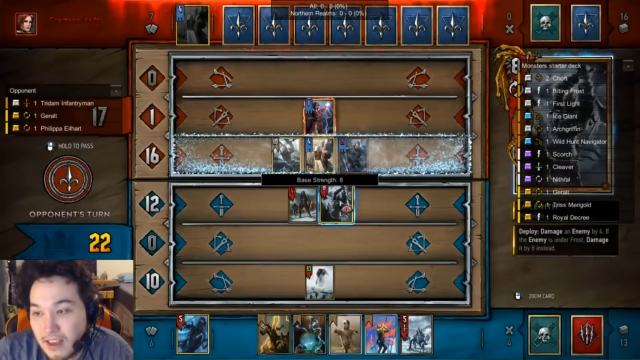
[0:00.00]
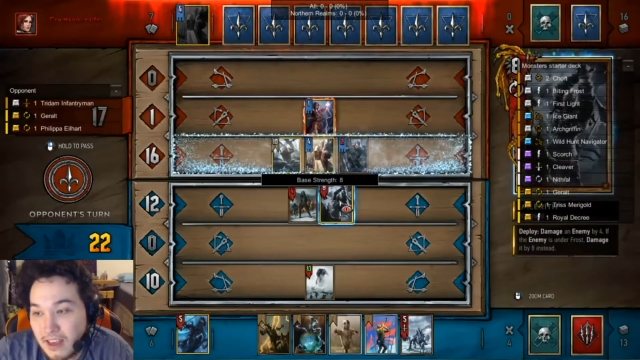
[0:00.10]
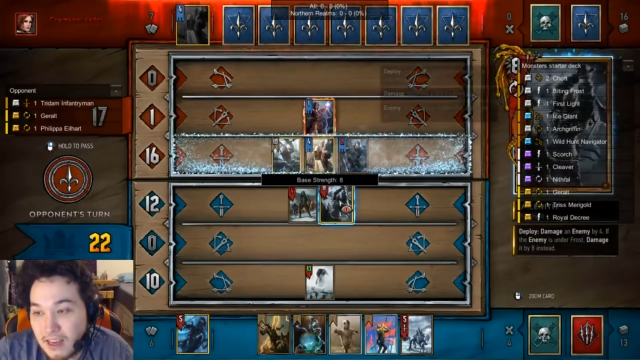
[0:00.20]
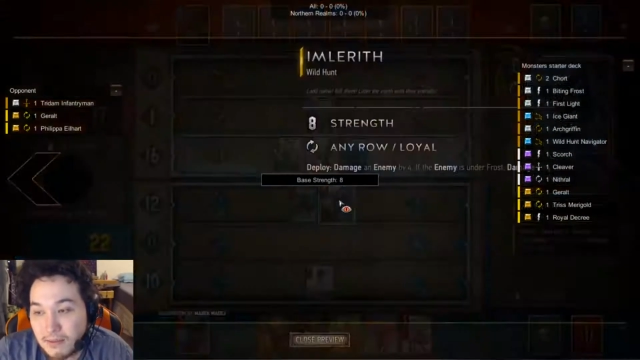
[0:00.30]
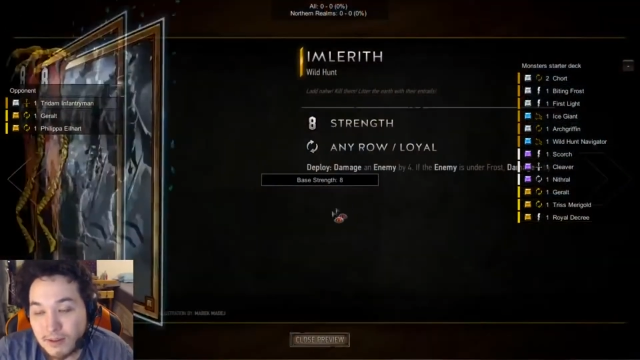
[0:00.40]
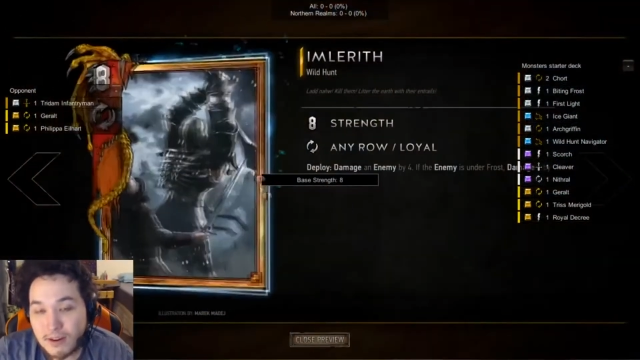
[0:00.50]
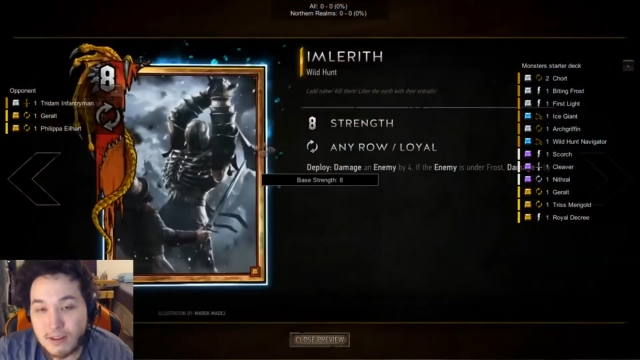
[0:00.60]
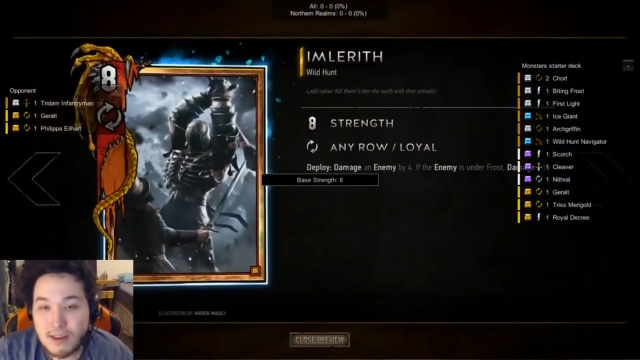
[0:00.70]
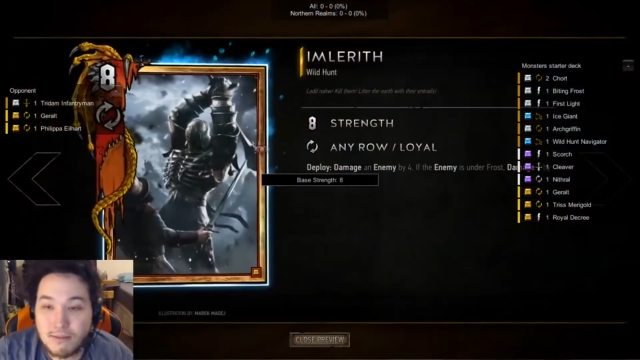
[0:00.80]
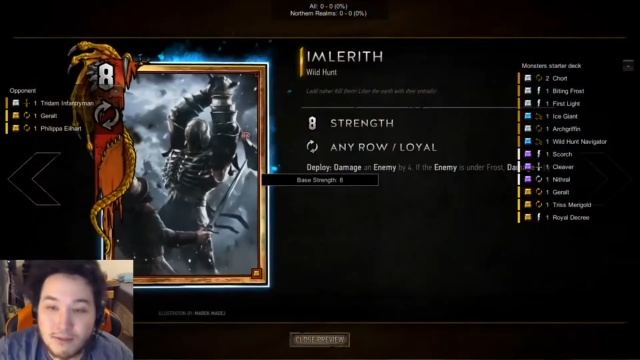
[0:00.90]

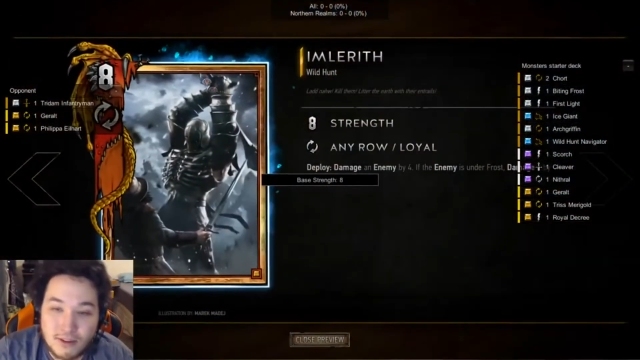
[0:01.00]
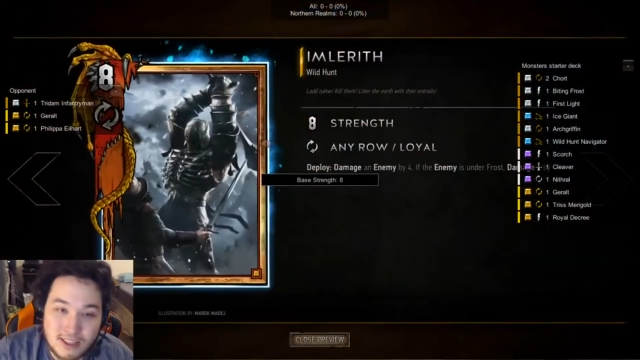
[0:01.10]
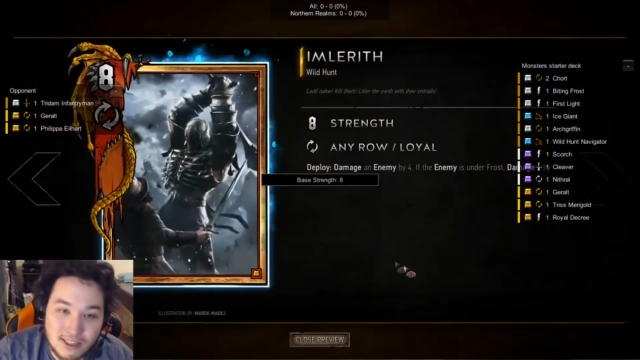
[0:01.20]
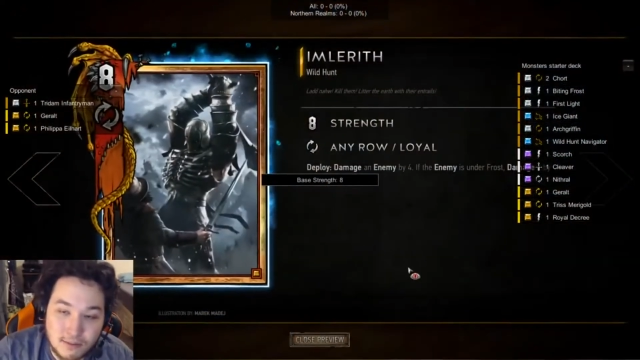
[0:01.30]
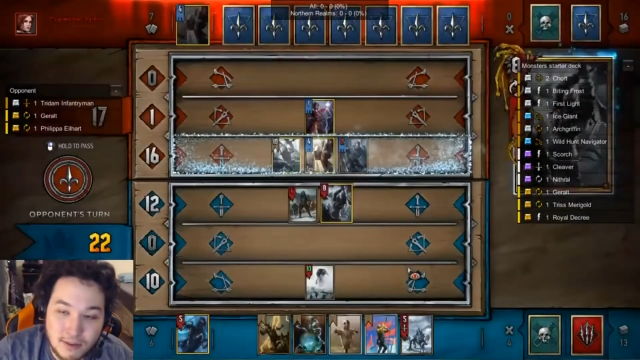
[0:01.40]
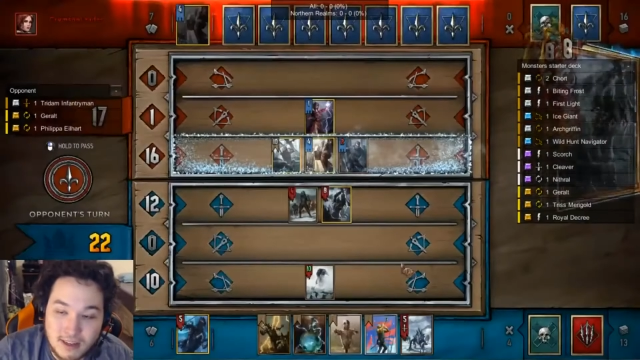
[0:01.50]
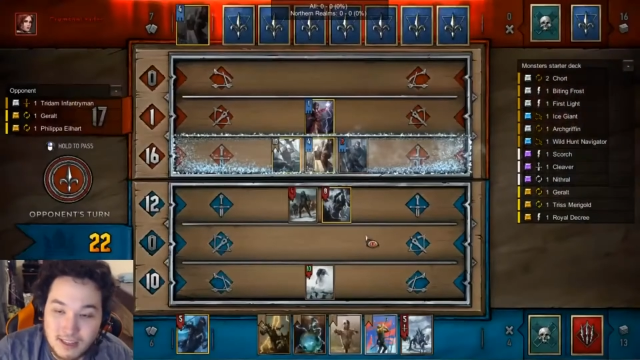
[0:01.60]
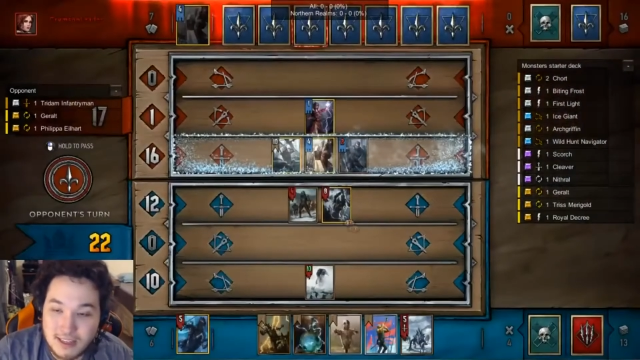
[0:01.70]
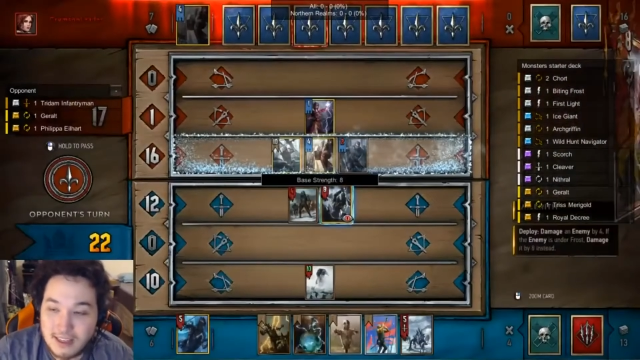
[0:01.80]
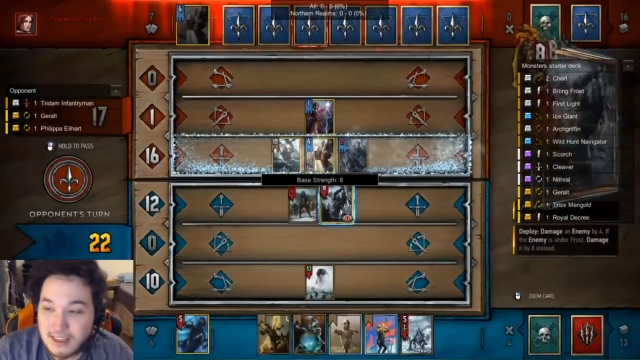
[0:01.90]
Imlerith's
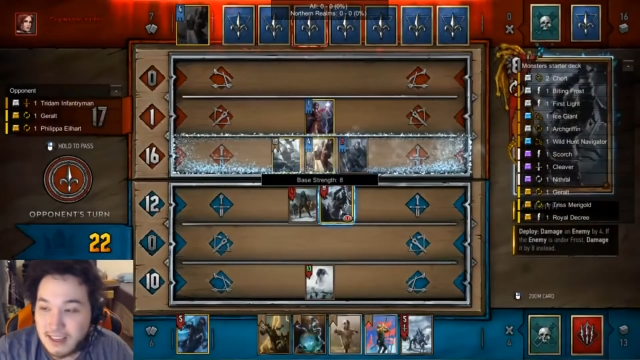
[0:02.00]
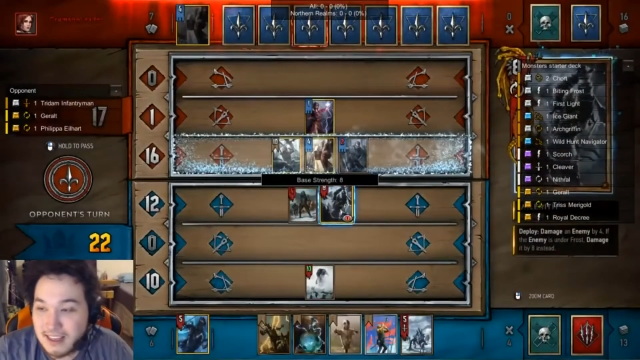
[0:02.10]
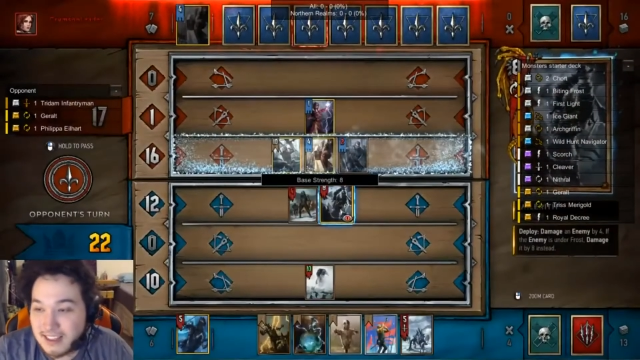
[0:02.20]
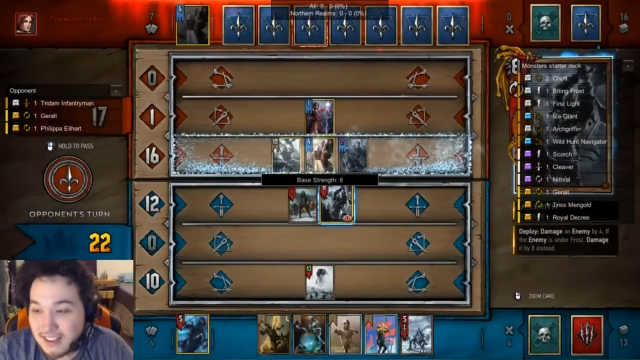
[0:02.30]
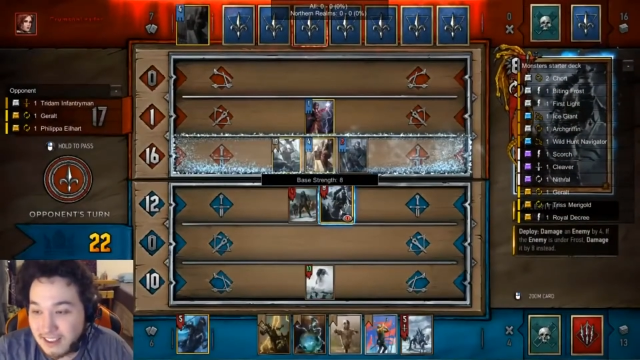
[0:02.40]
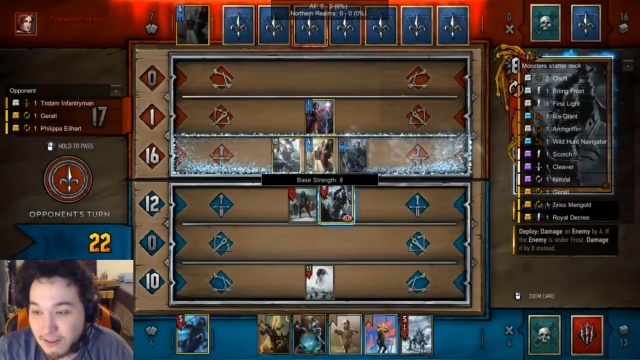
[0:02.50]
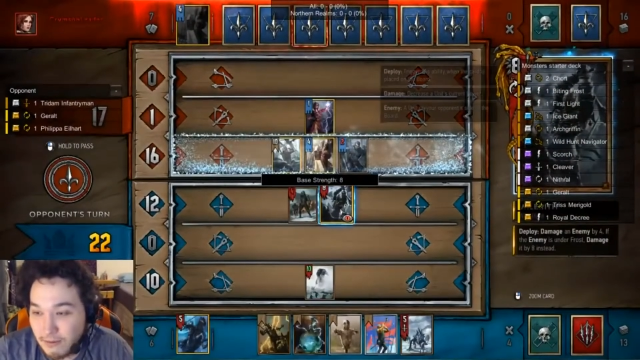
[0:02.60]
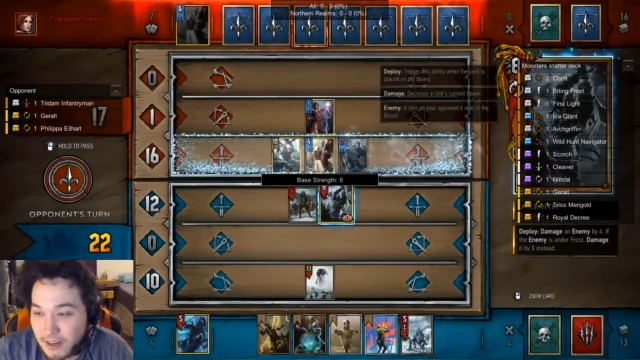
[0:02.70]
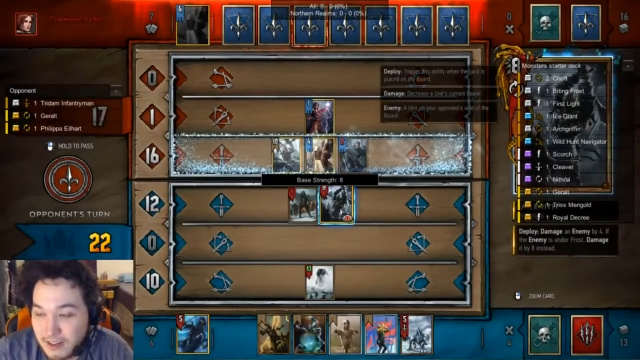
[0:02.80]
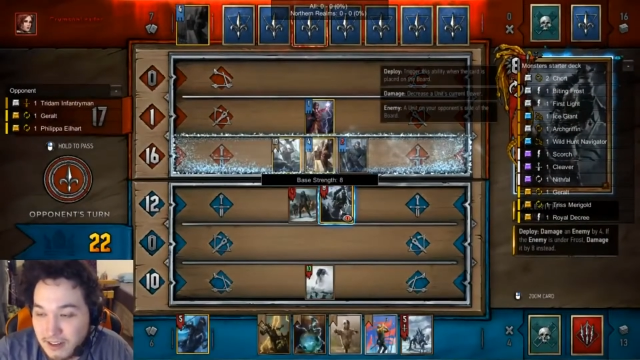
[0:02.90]
ability is a little
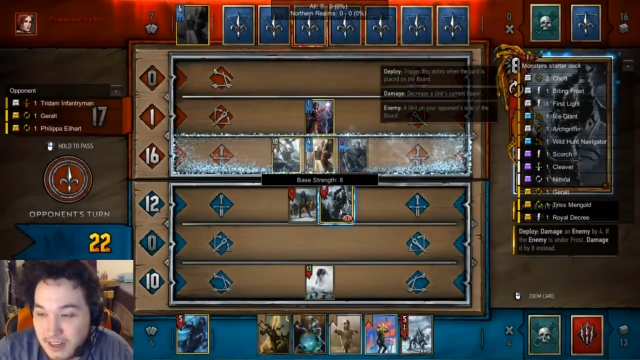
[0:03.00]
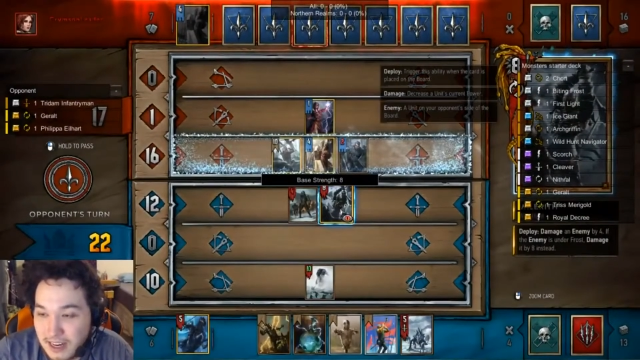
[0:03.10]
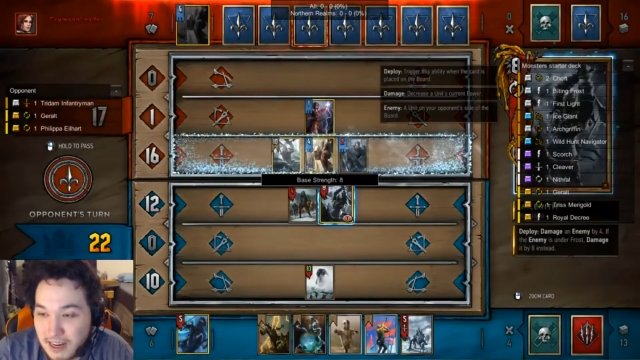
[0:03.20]
weird.